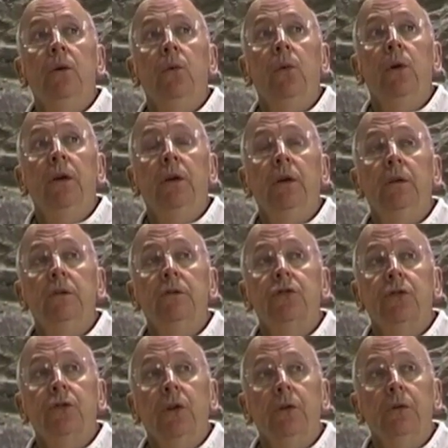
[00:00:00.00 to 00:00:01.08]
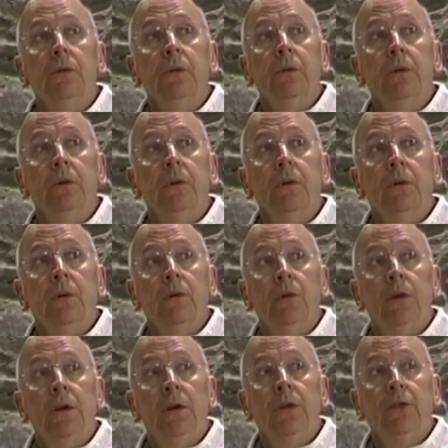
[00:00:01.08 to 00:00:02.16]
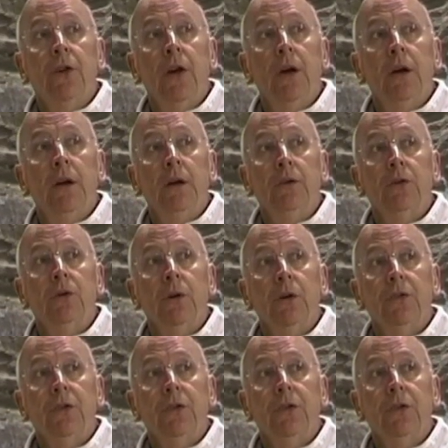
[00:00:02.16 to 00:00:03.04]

we should not really say to